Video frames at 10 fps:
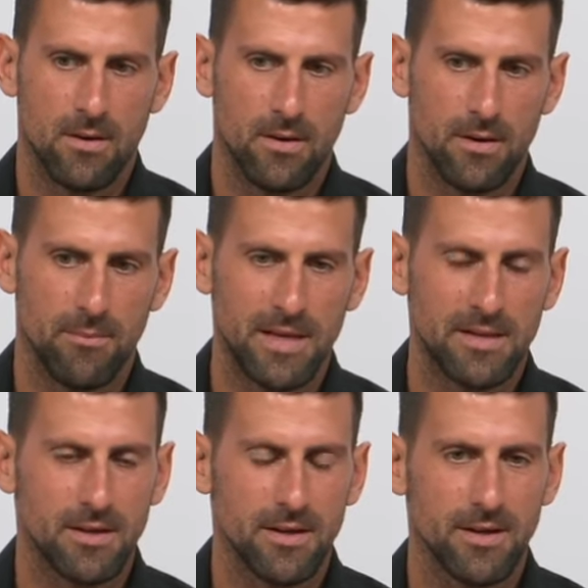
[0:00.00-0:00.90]

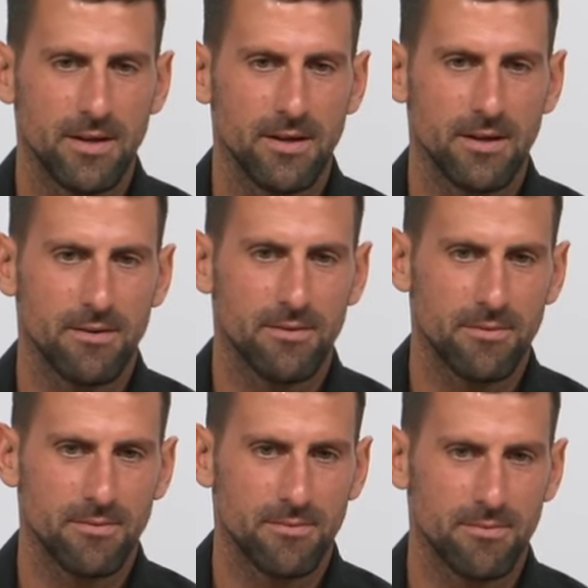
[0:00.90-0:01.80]
Mentally
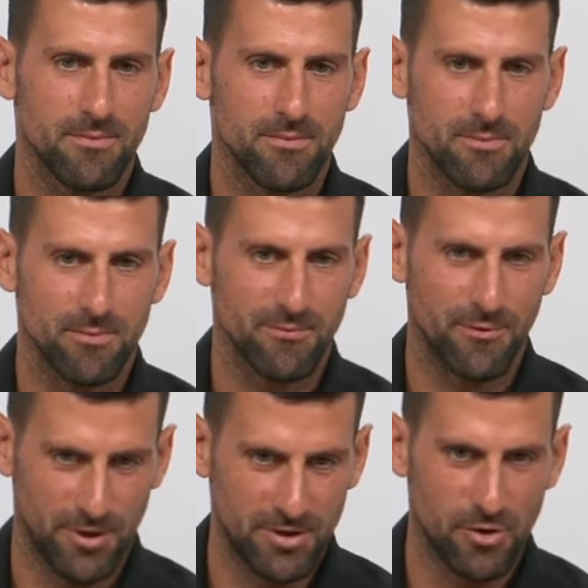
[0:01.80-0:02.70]

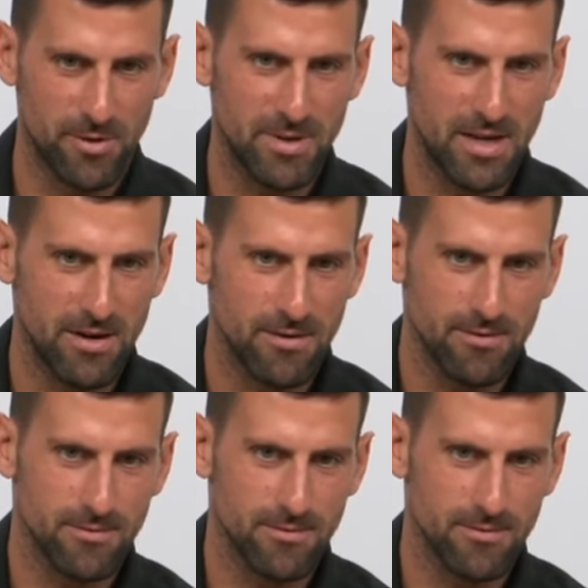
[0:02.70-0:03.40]
for the tournament here?